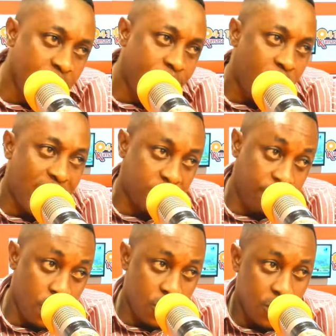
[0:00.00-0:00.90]
for Hustle
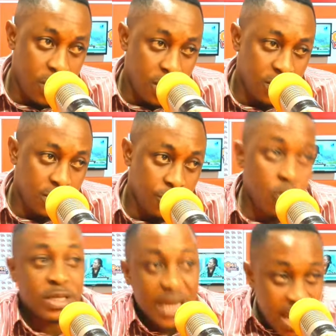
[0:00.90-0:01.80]
Folk.
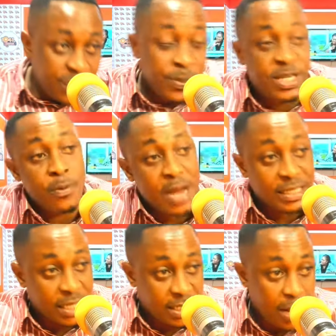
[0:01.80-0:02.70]
Because against Bichem
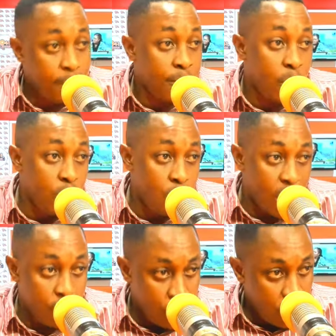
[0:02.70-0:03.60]
United, now Mawuli
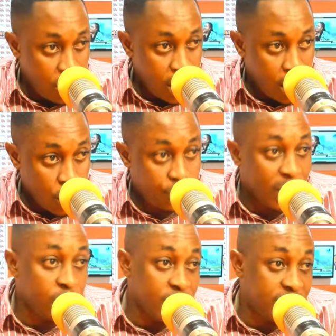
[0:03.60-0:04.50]
Wayo was
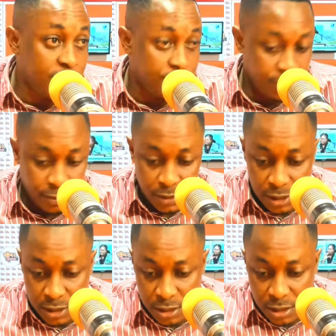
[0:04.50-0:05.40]
part of the team.
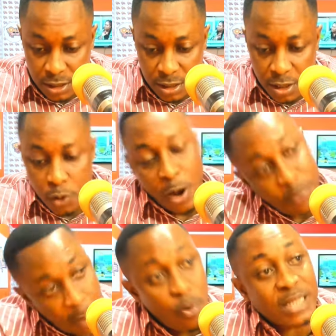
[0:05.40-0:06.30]

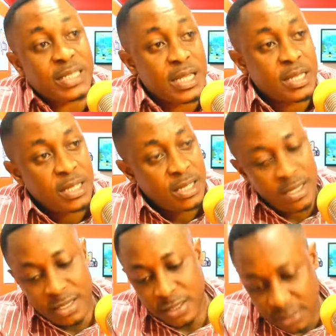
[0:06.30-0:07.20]
Kwabena Boateng,
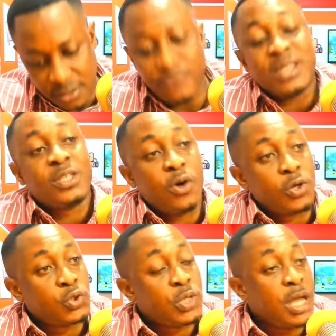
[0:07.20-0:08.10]
if I say
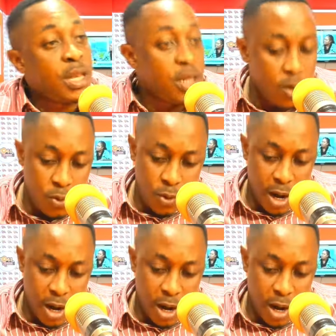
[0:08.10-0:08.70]
also a new